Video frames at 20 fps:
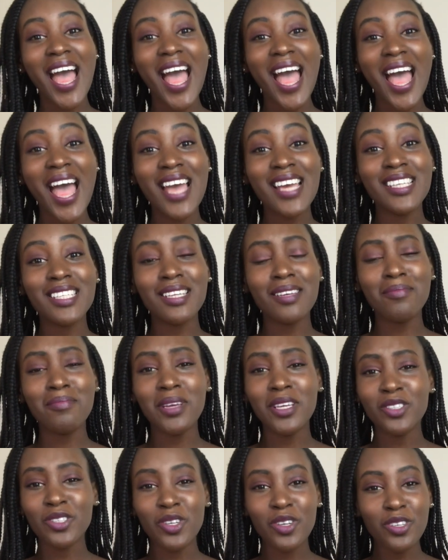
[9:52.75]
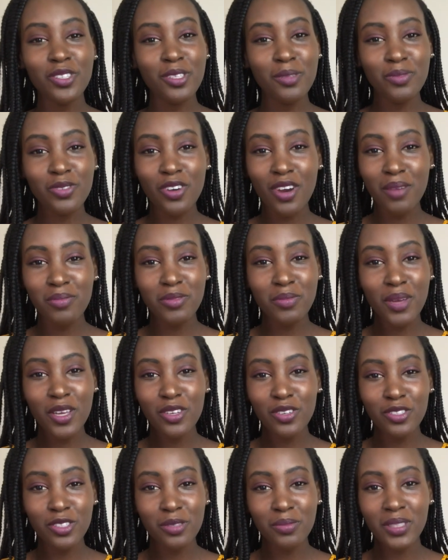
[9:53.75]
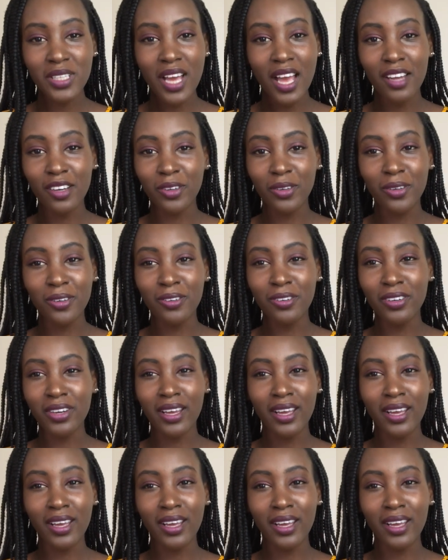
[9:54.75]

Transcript: and make sure you subscribe to my YouTube channel.